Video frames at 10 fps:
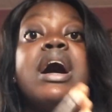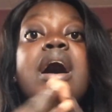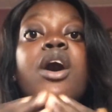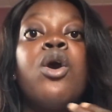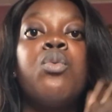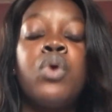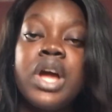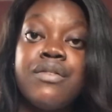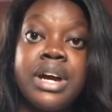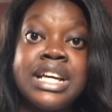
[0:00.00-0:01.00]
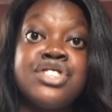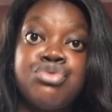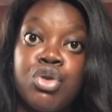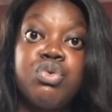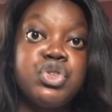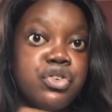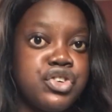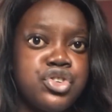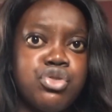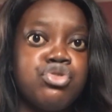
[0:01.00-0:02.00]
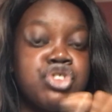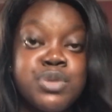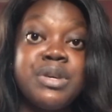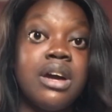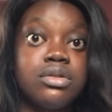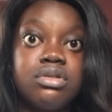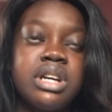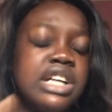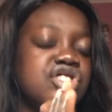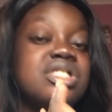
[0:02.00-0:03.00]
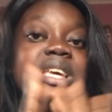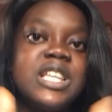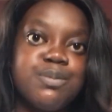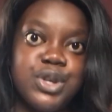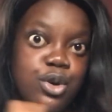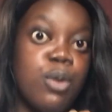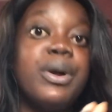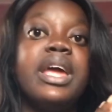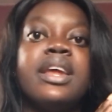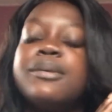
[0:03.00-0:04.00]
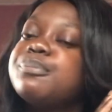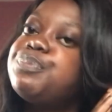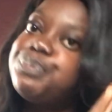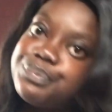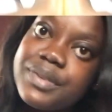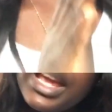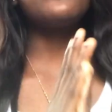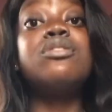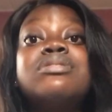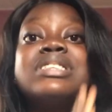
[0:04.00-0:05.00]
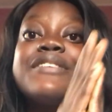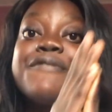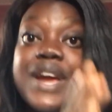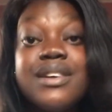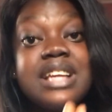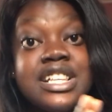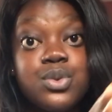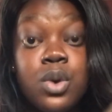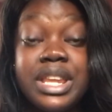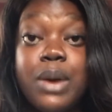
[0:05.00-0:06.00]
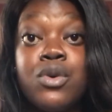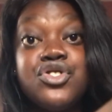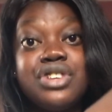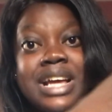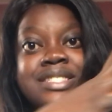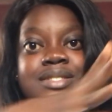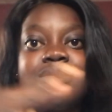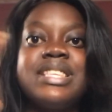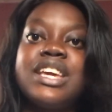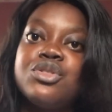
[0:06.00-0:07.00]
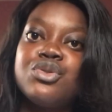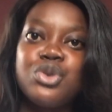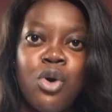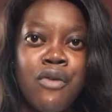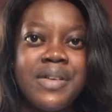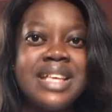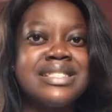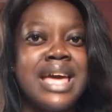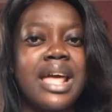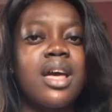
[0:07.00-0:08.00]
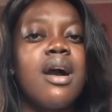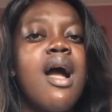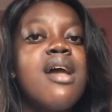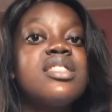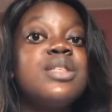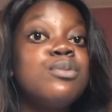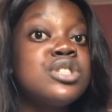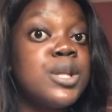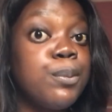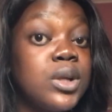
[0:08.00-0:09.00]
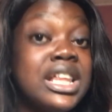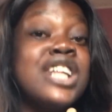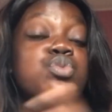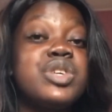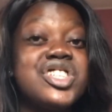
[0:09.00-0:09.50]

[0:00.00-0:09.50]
whatever is wrong with your video. Trust me, I'll do that. Just hit me up. And so the very last one I want you guys to take note of is like the most important, which